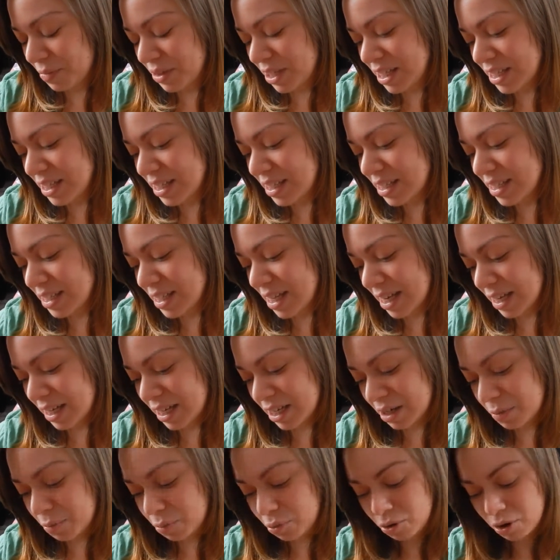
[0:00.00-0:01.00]
The
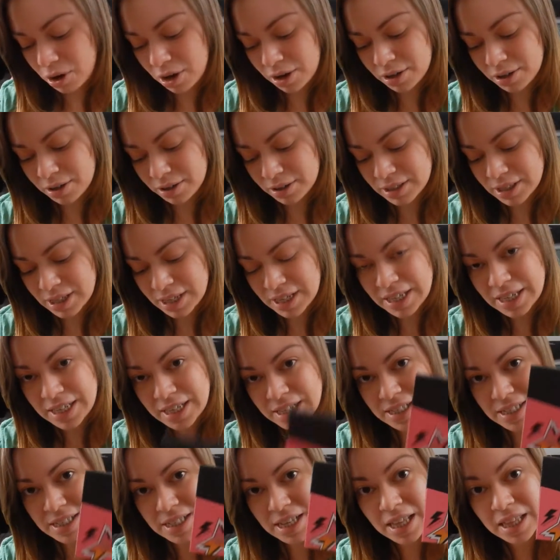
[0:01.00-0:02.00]
second product
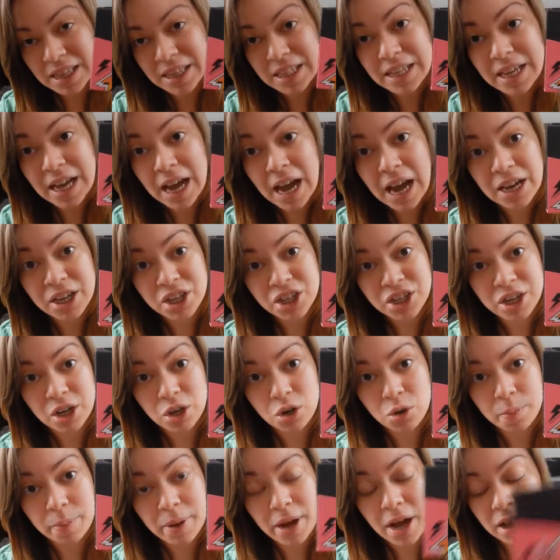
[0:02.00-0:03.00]
is the
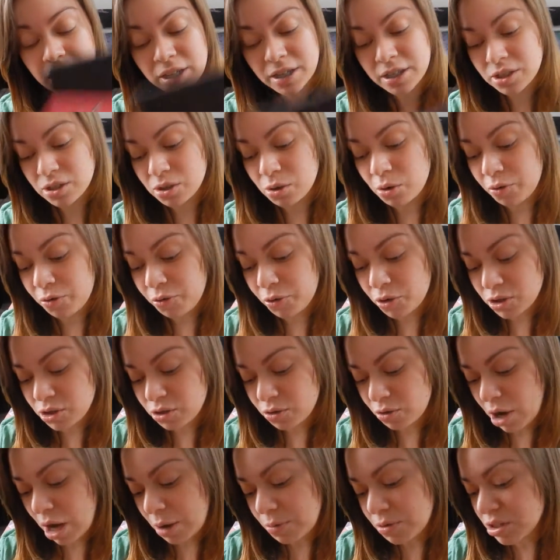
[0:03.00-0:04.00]
eyeshadow palette. So first
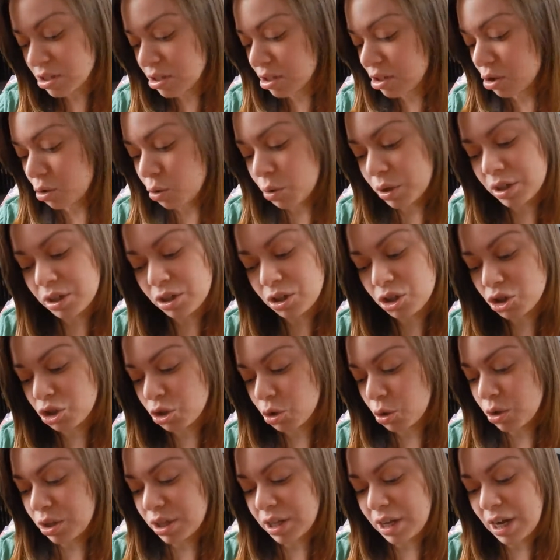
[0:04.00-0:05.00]
of all, I'm just gonna quickly
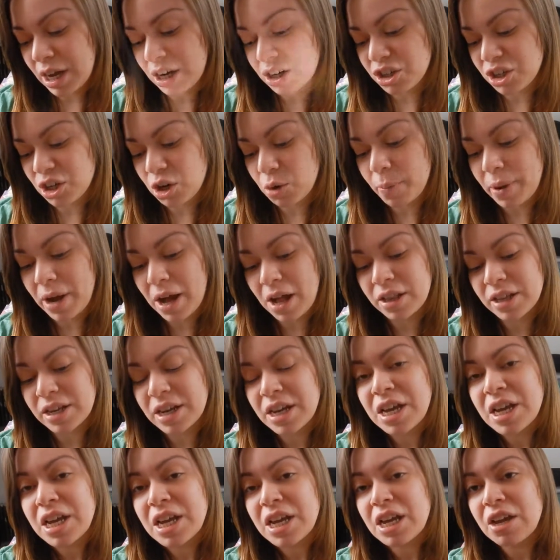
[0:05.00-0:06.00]
show you the eyeshadow
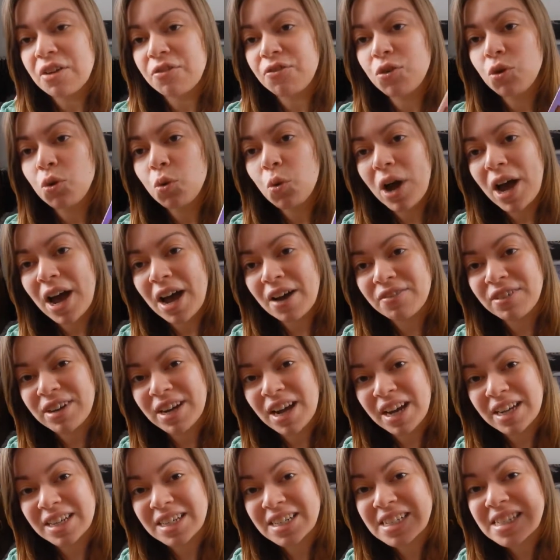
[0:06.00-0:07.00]
palette if you have
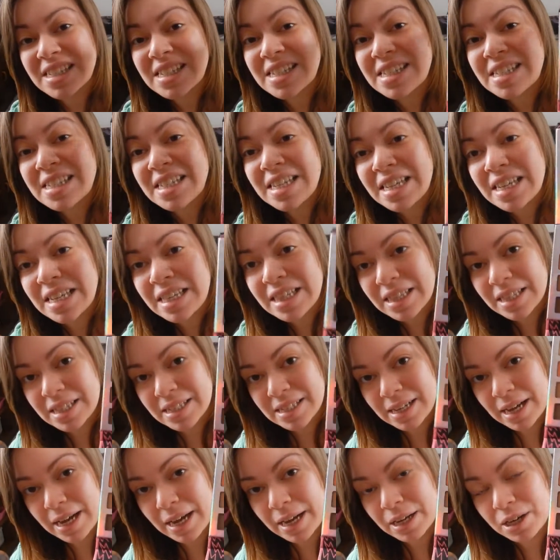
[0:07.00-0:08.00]
not seen
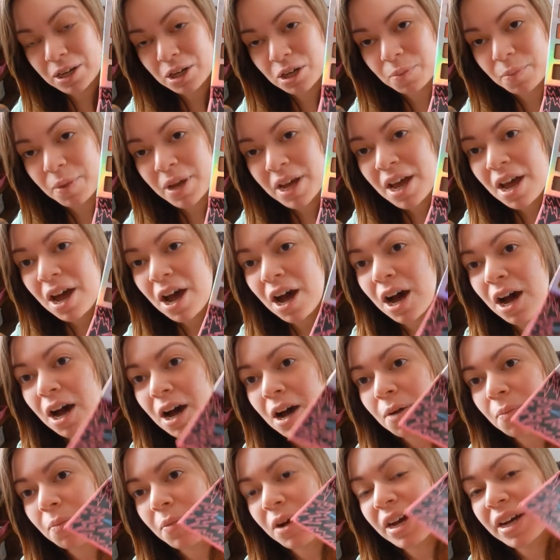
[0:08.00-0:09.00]
this item.
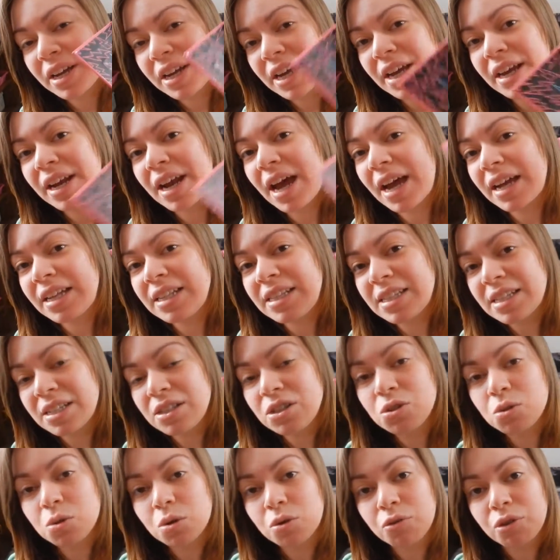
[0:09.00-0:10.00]
Again, I
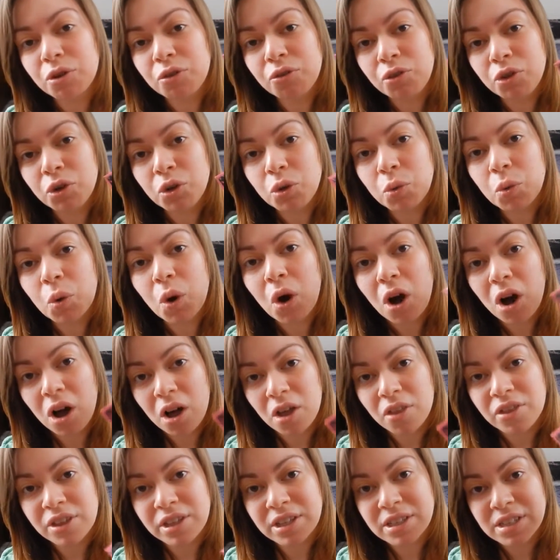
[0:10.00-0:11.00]
did do a review
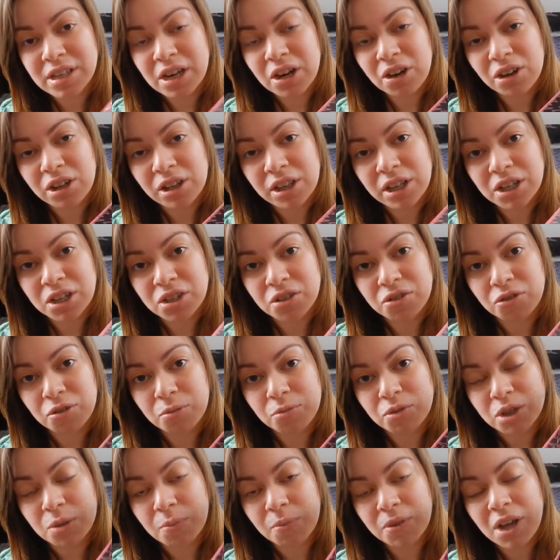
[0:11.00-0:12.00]
on the entire collection
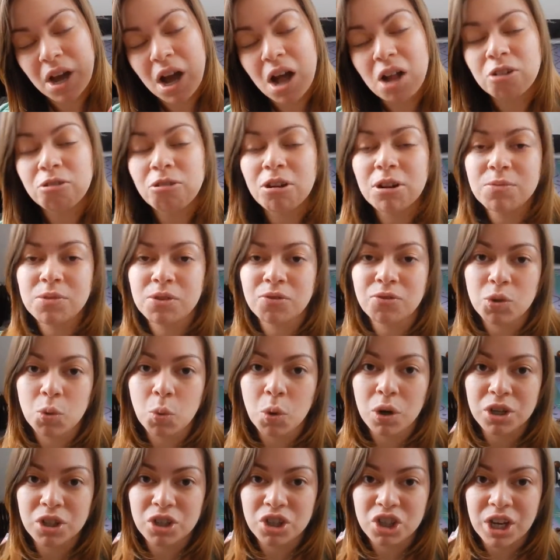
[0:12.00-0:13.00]
from Gem and the Holograms if you
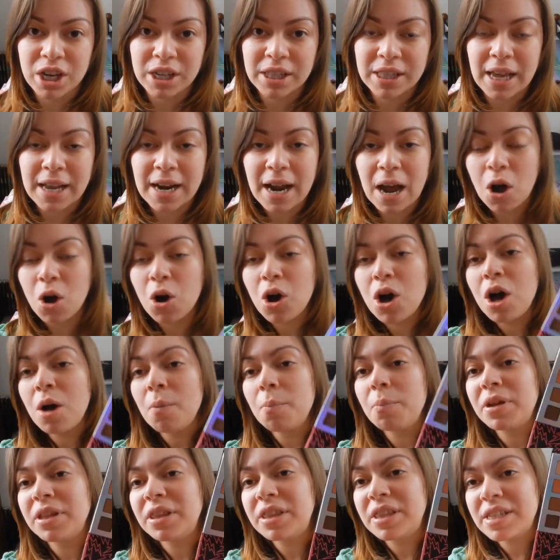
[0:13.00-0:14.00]
wanna check that out.
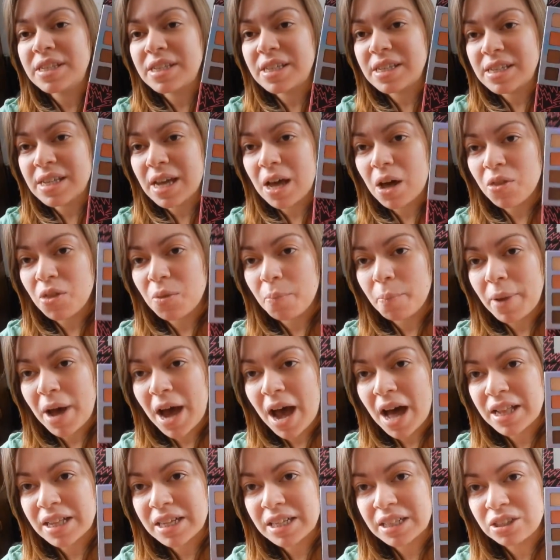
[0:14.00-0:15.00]
But this is how the
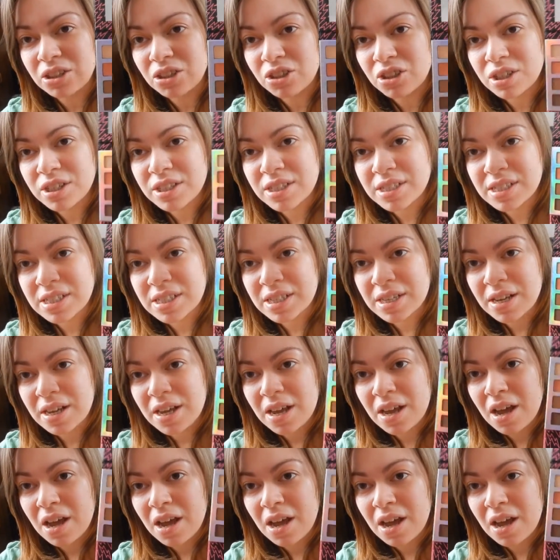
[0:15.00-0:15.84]
palette looks.